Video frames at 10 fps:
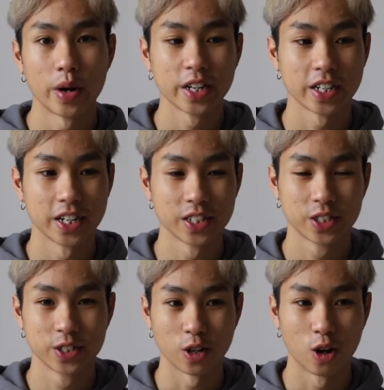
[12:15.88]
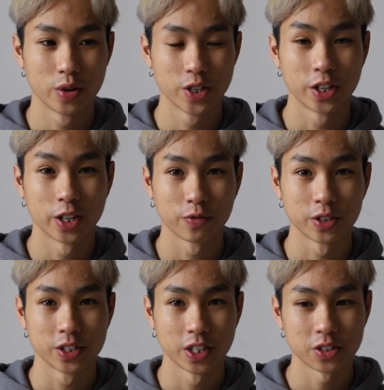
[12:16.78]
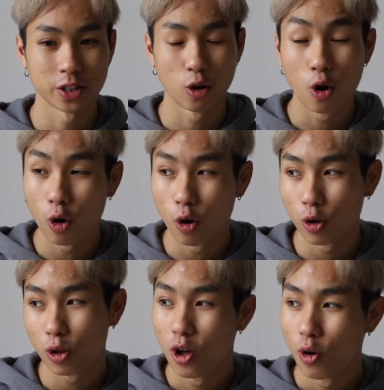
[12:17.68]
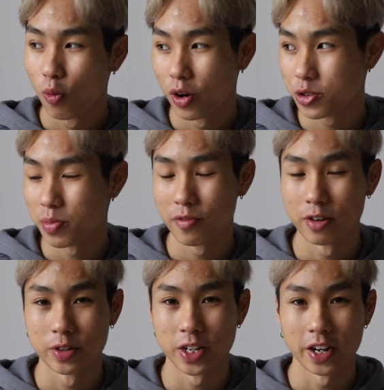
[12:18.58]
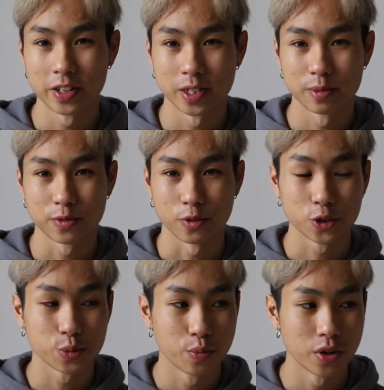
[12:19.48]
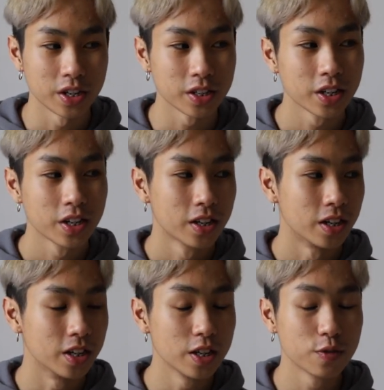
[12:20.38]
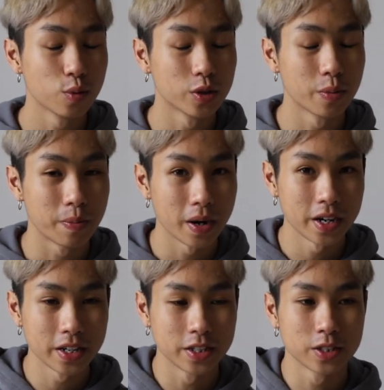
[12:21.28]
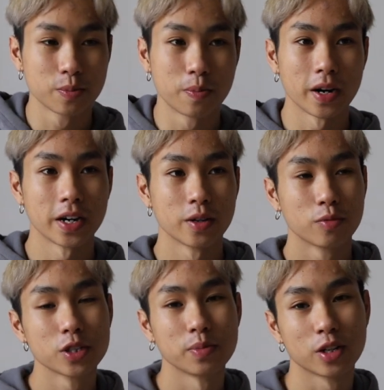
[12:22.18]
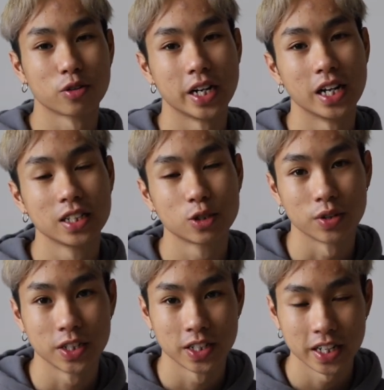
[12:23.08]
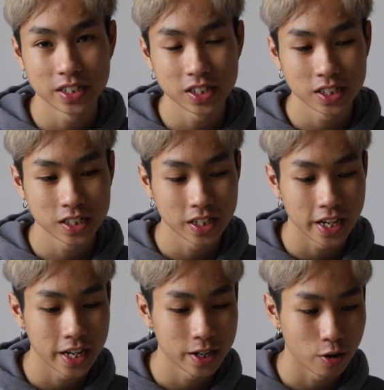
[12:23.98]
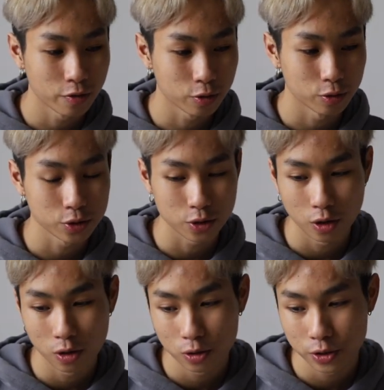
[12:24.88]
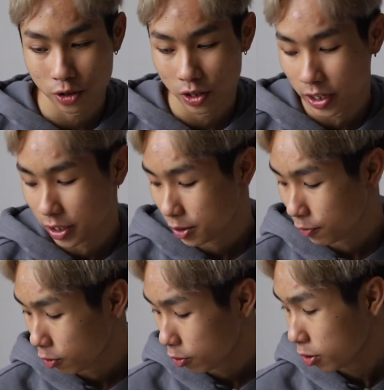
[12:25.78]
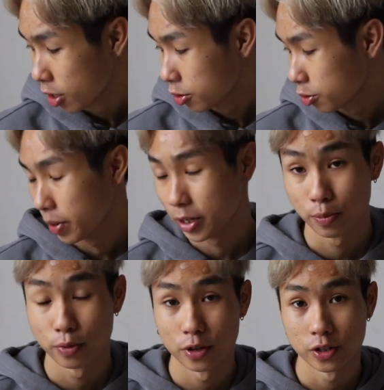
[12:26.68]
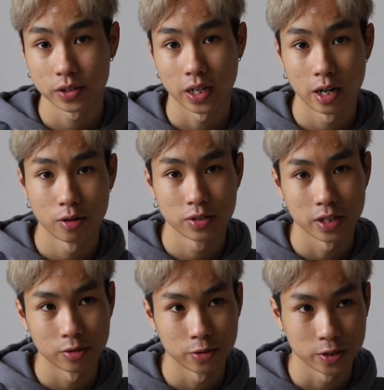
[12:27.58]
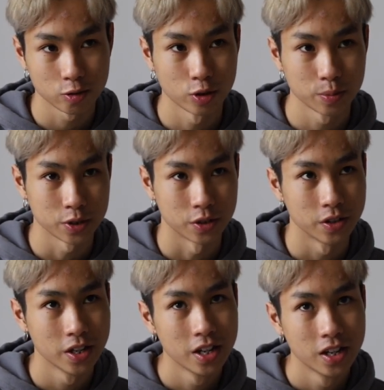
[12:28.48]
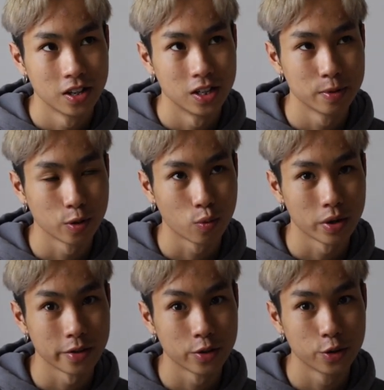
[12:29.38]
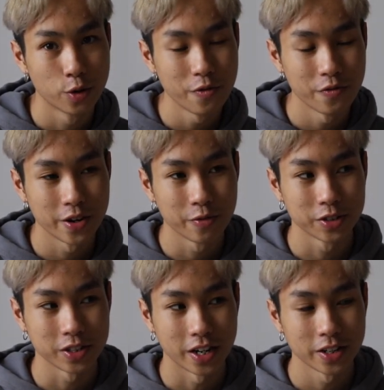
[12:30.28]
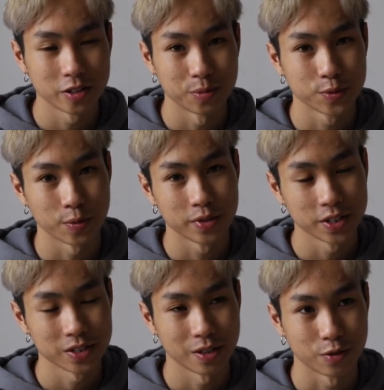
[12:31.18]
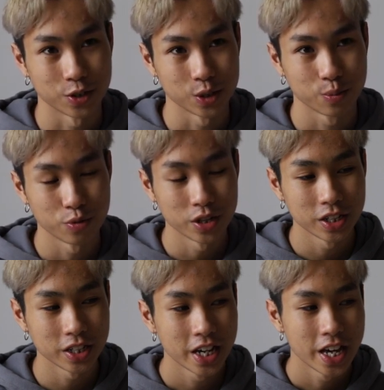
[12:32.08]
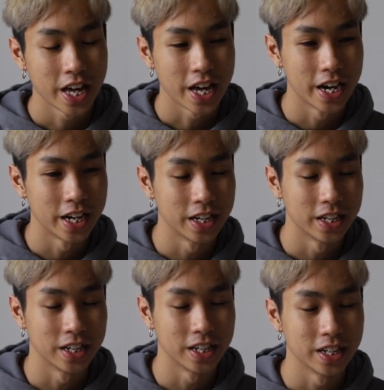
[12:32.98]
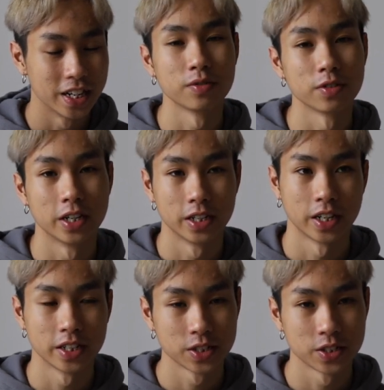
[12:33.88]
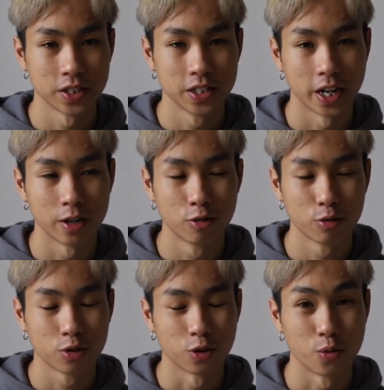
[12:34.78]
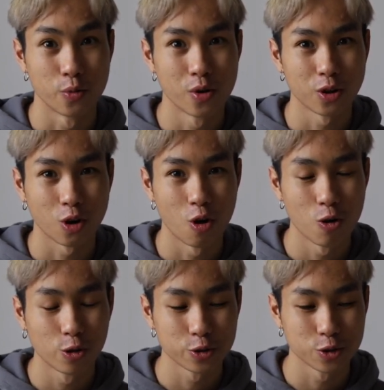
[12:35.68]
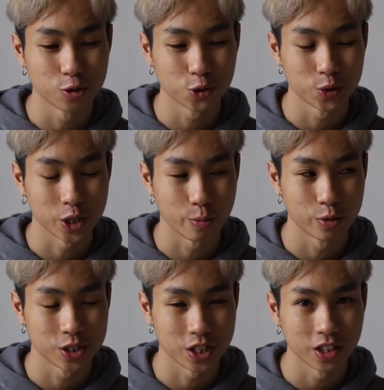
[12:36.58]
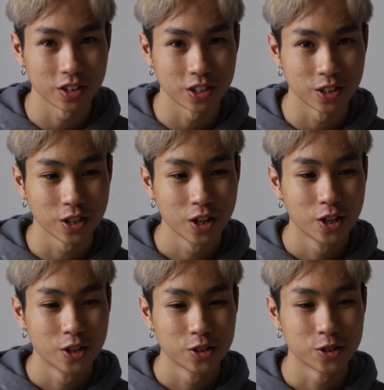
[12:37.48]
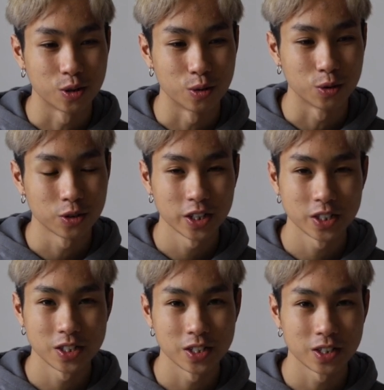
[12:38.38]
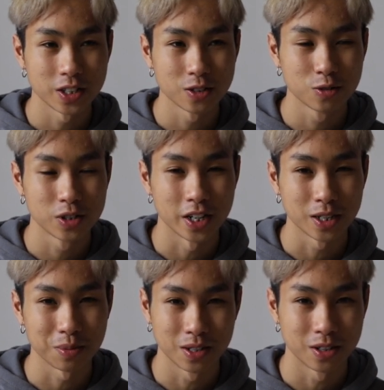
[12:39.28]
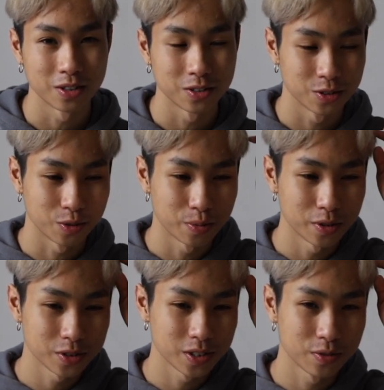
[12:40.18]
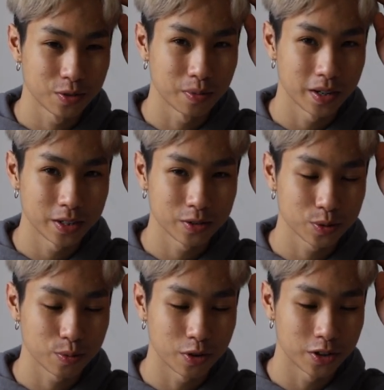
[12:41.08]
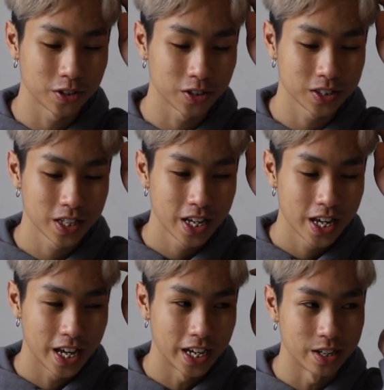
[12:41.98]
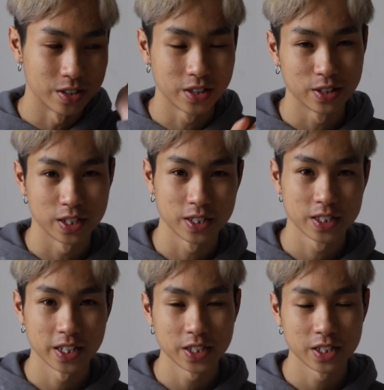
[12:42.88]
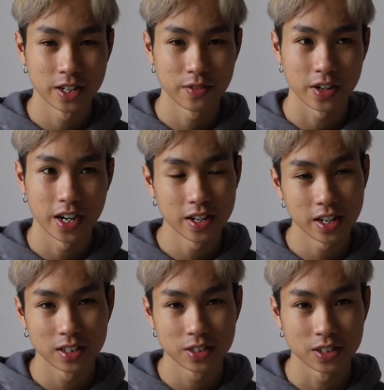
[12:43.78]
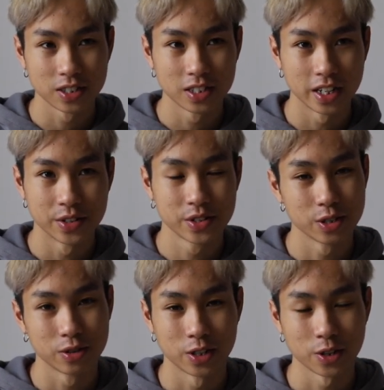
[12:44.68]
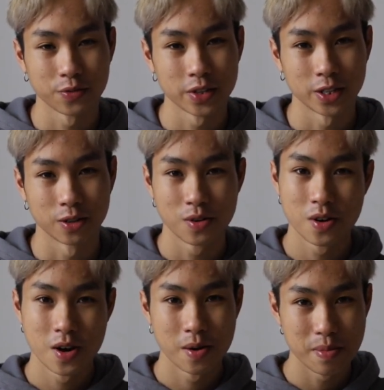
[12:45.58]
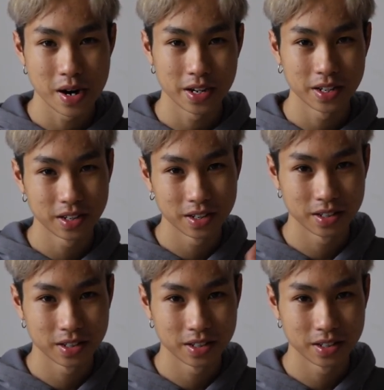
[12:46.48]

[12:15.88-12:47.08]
Alright guys, this is already the end of this YesStyle haul. What's my favorite items for spring? If you want to buy it, buy with my code E L I E twenty nineteen, and of course all the links for to buy the products are down in the description. Let me know what are your favorite items from YesStyle for this spring, and don't even hesitate. I know you're gonna rock all those looks which I presented, so don't hesitate like to tag me on your post if you buy those products. And till then, stay safe and healthy, and see you in another video. Bye.